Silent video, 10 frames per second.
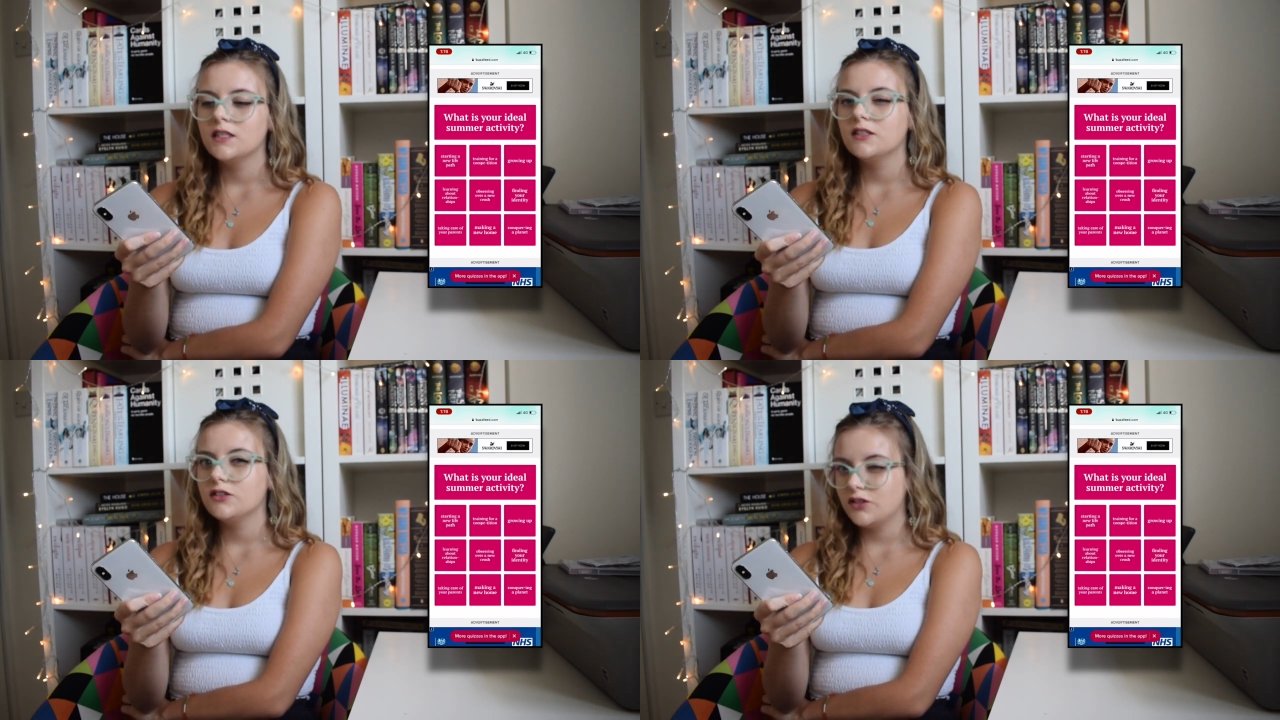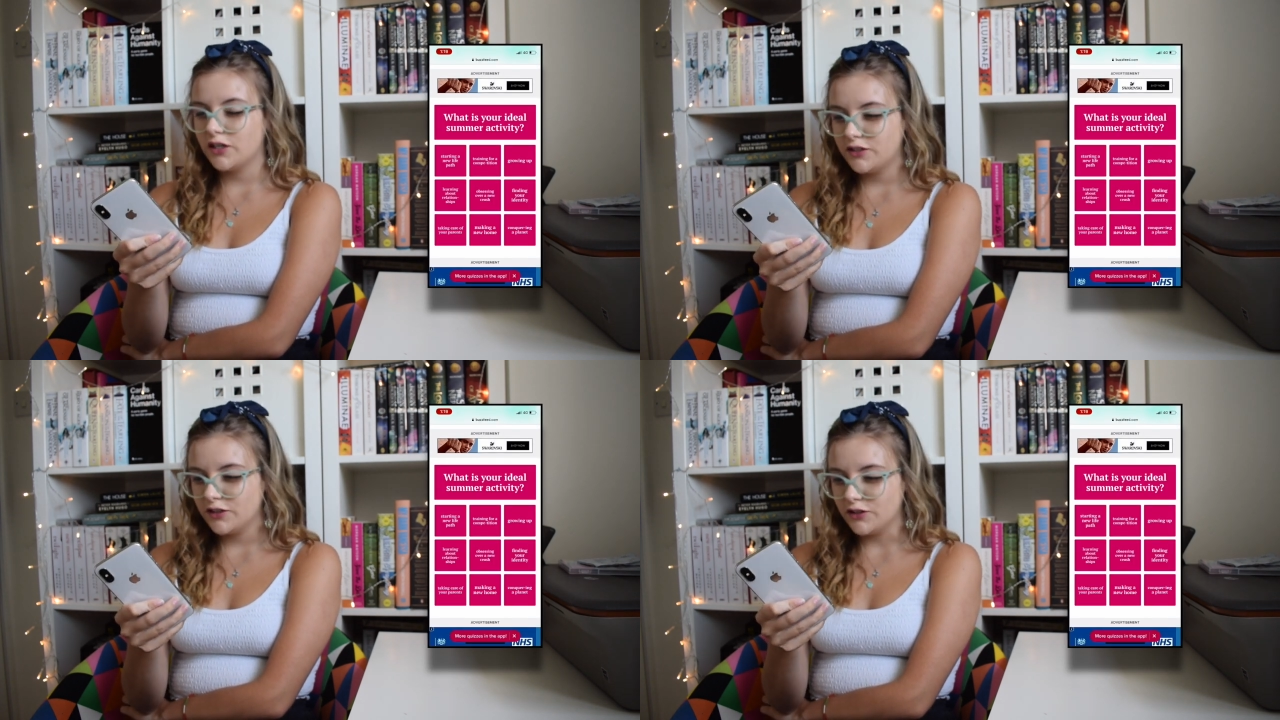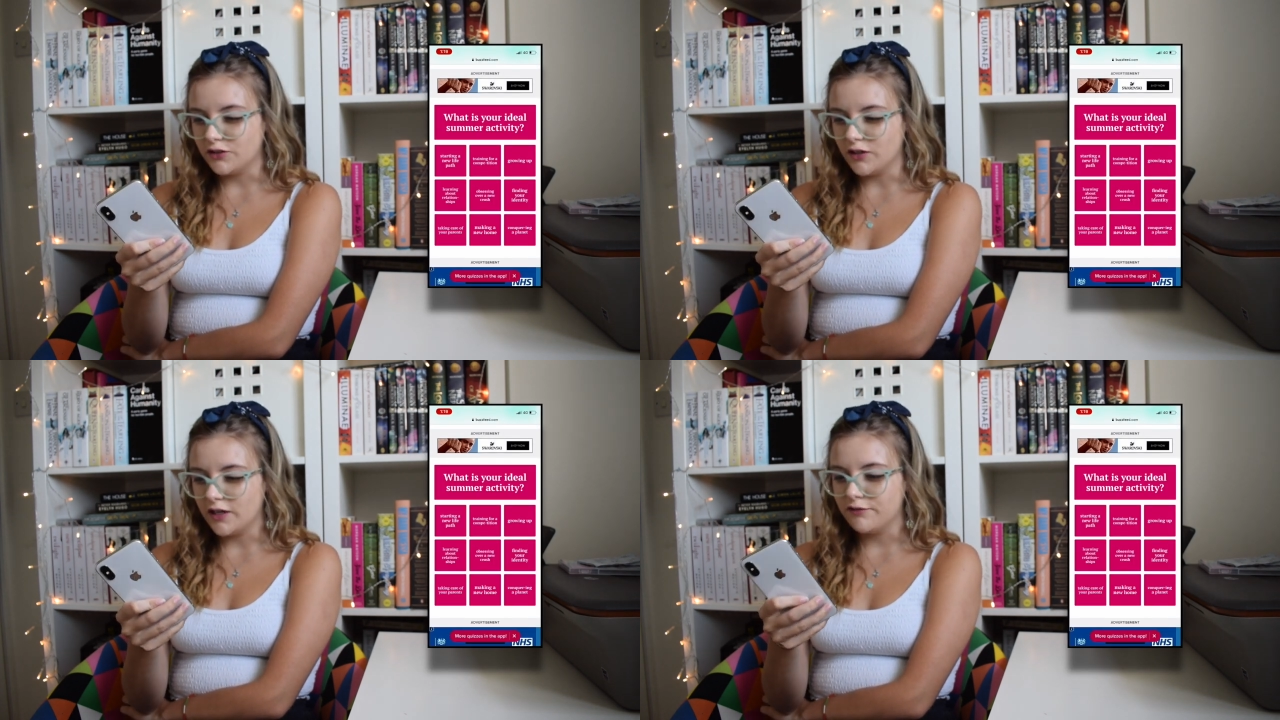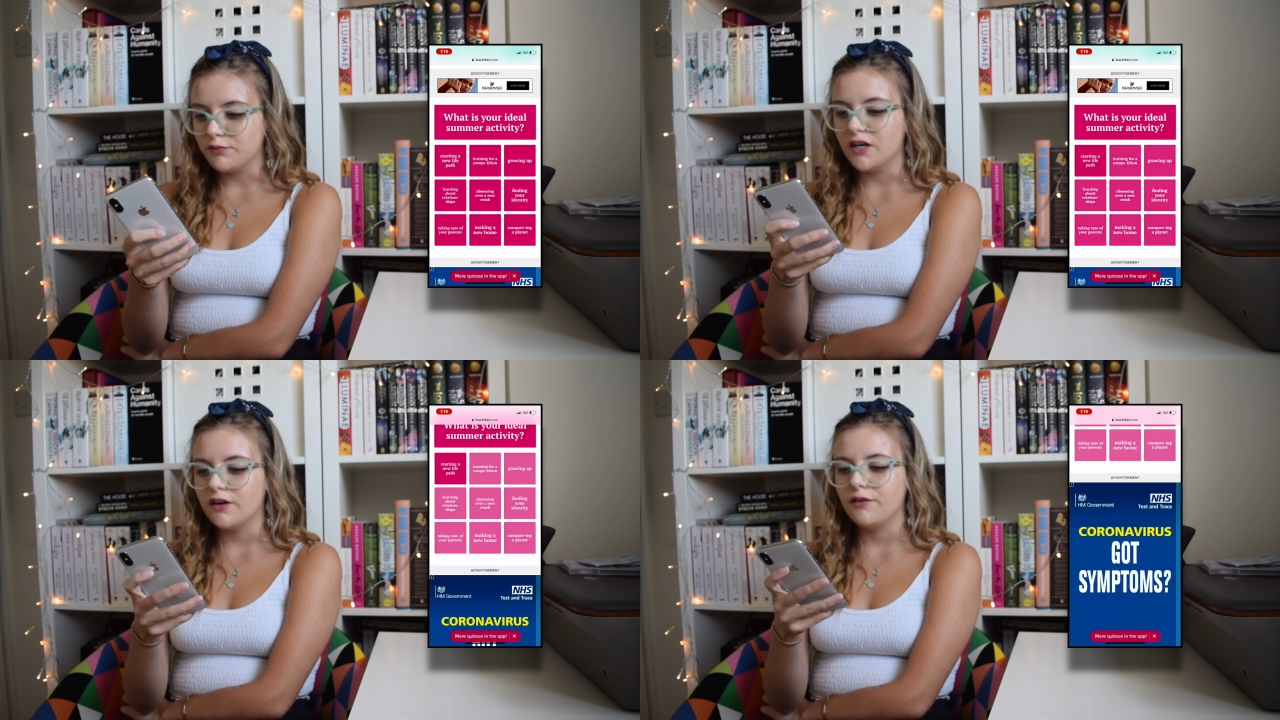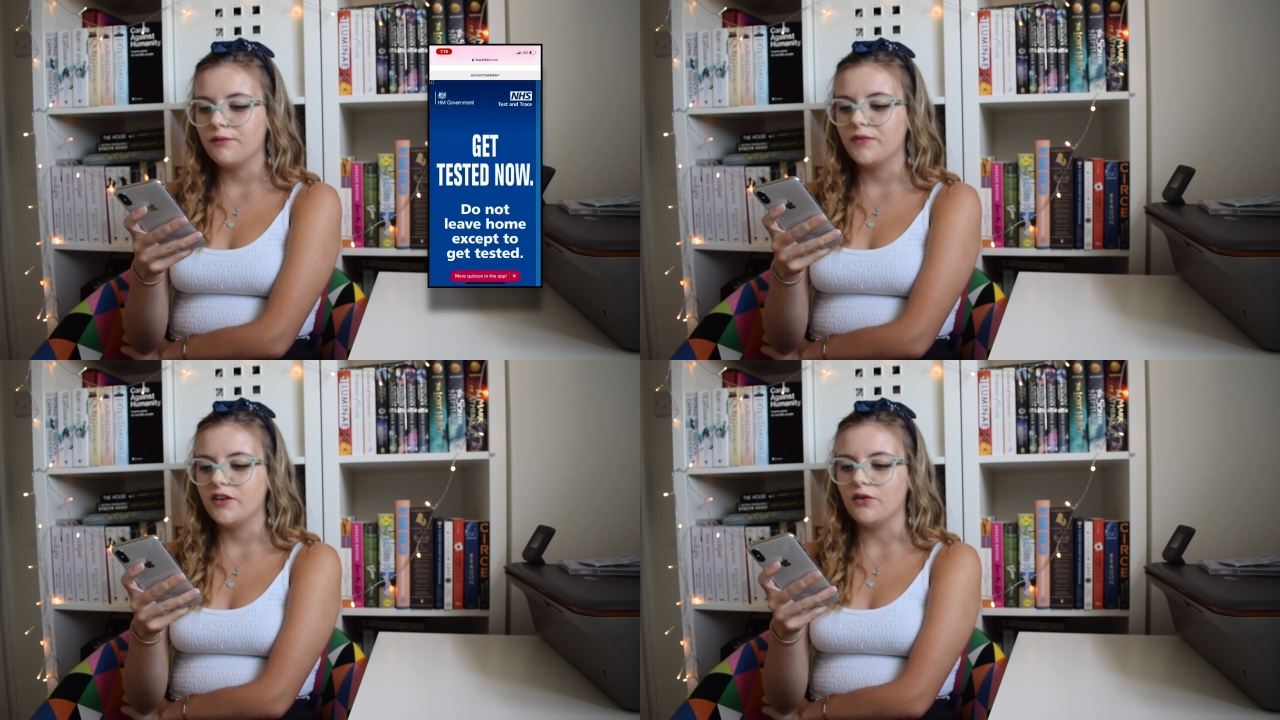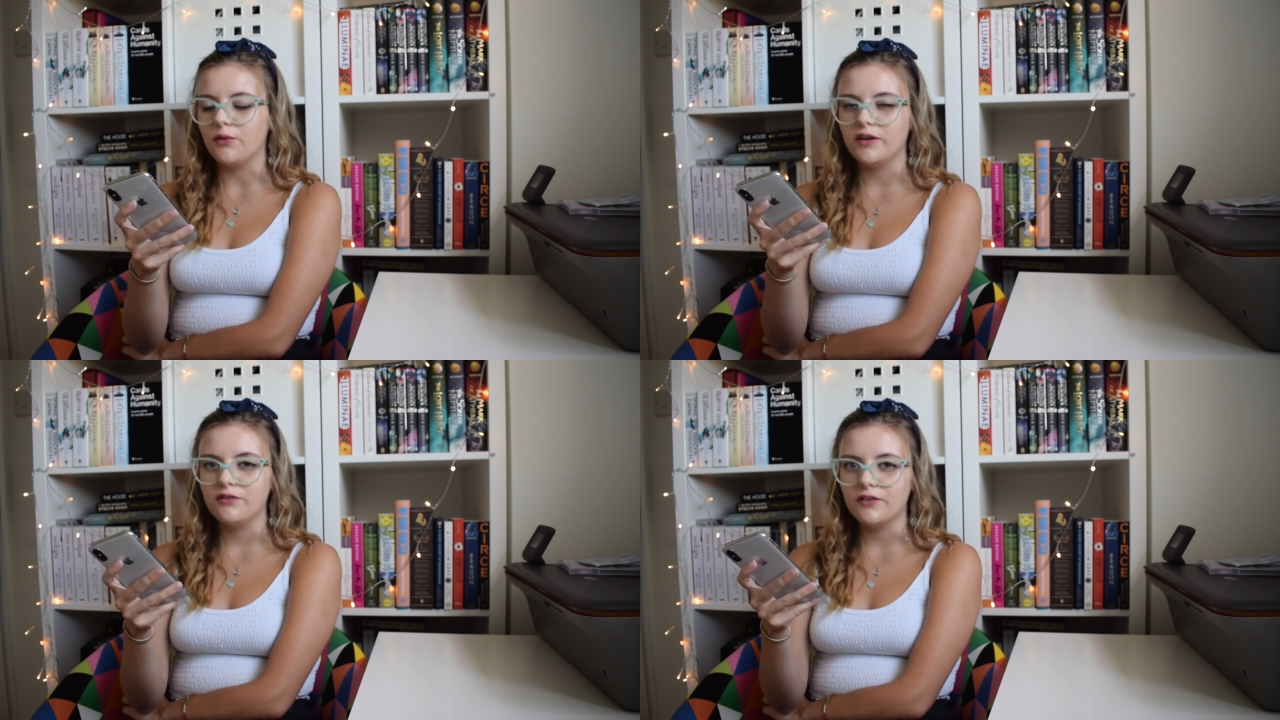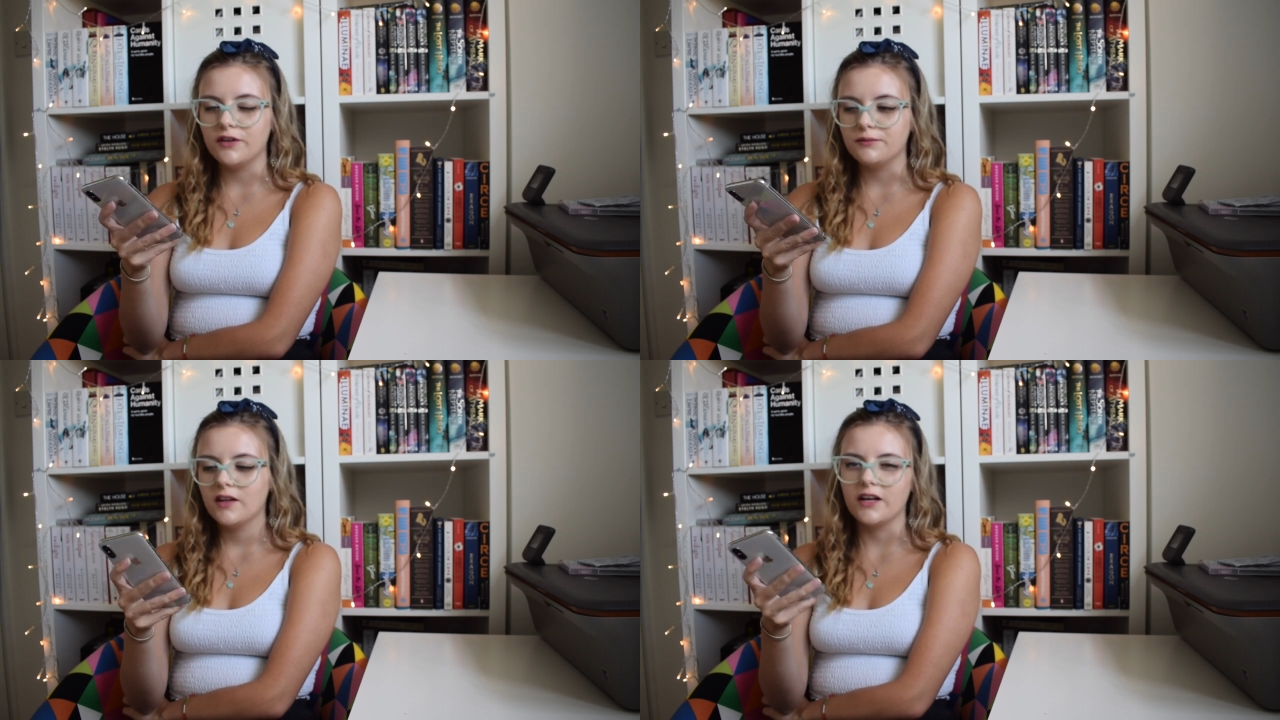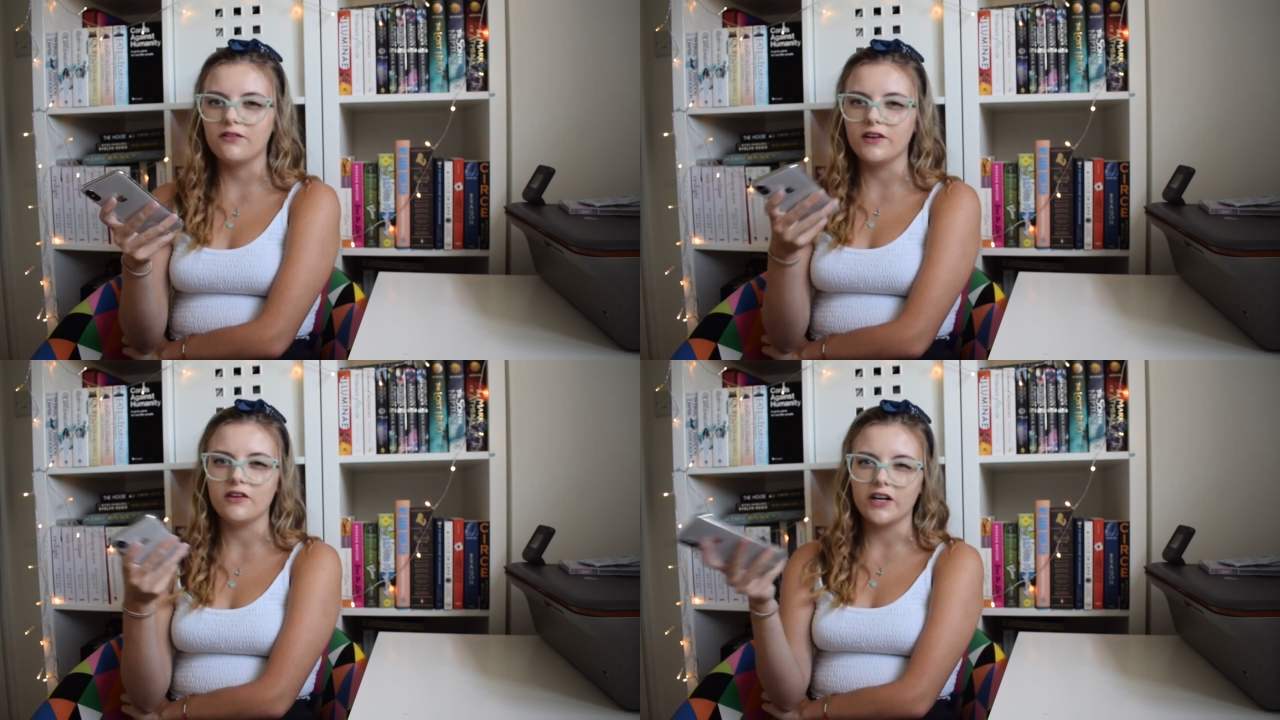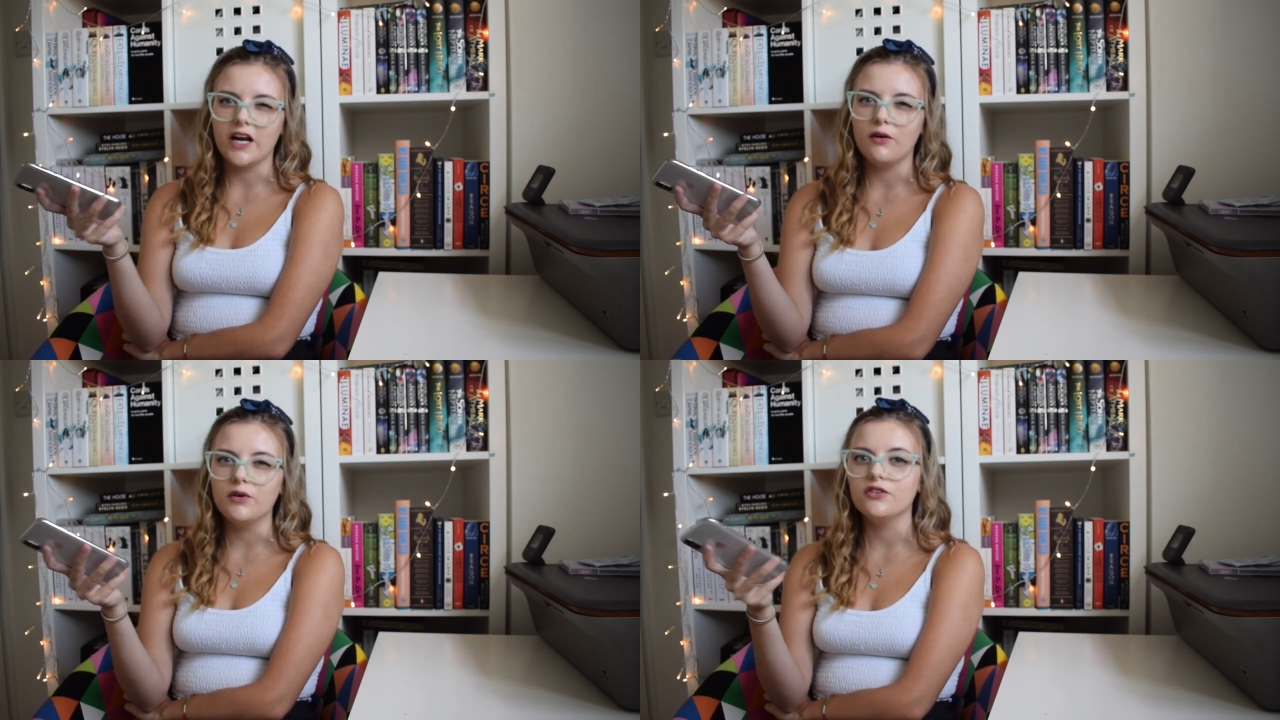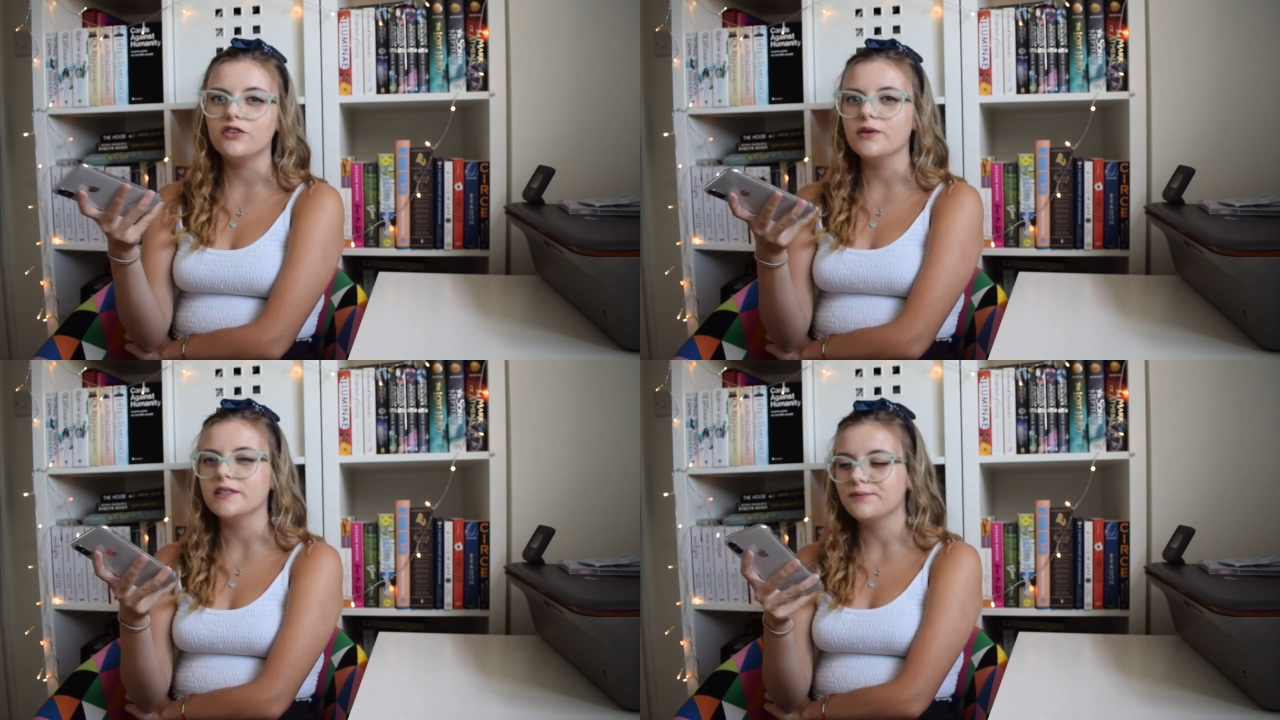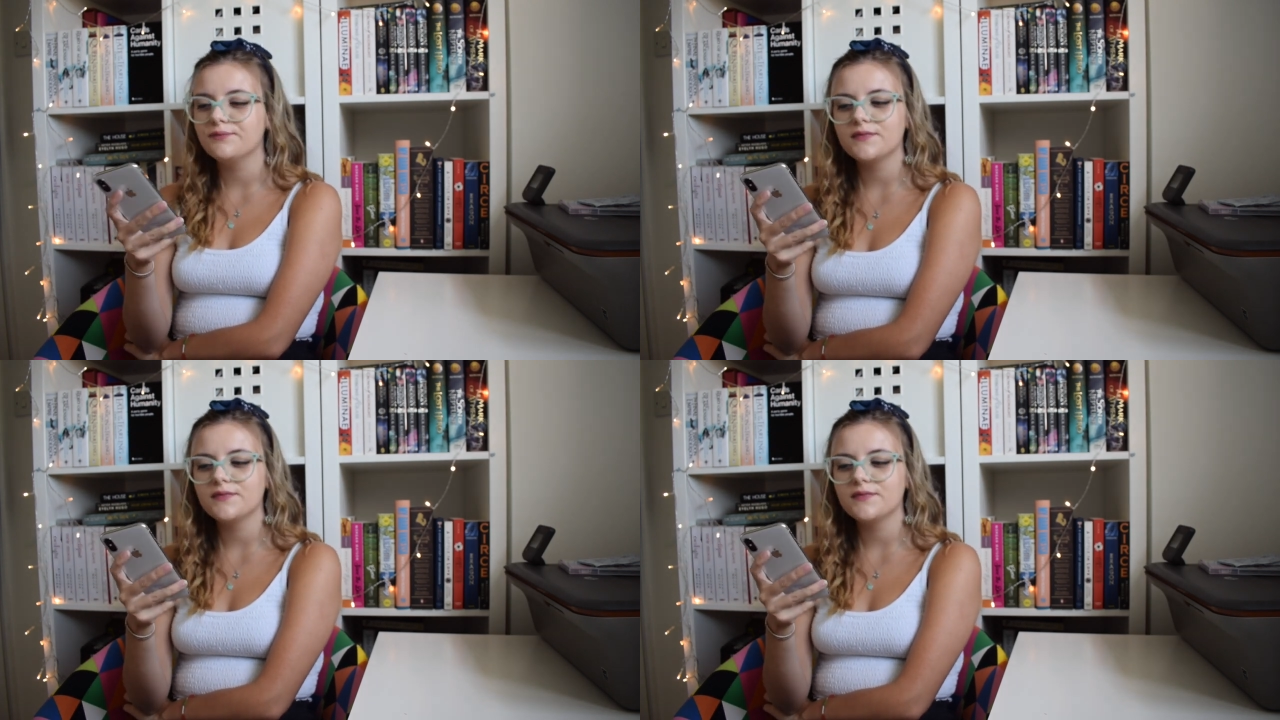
Starting a new life path is always fun. Like figuring out what you're doing.